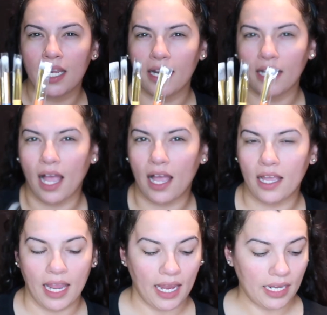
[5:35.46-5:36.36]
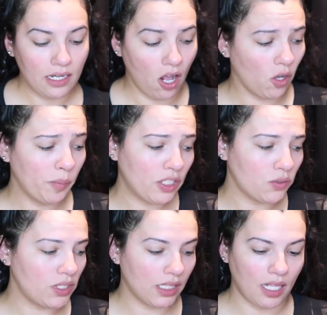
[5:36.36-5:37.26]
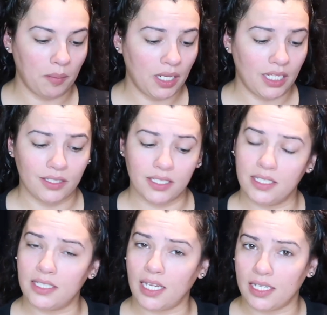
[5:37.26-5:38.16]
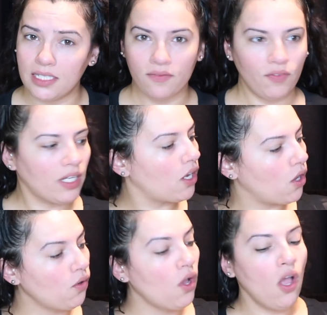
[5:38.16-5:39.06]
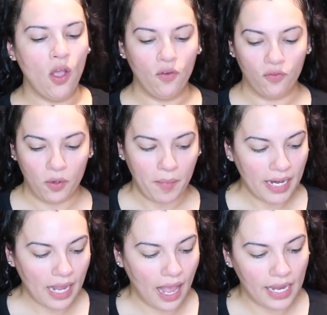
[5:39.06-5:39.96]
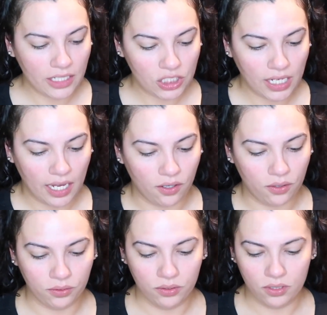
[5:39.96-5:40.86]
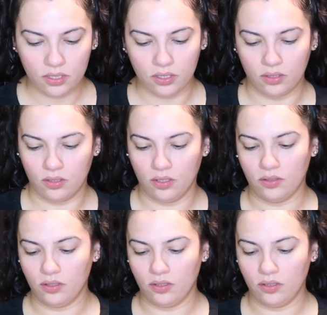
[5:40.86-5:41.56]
that i got and i'll be using them in today's video for my eyeshadows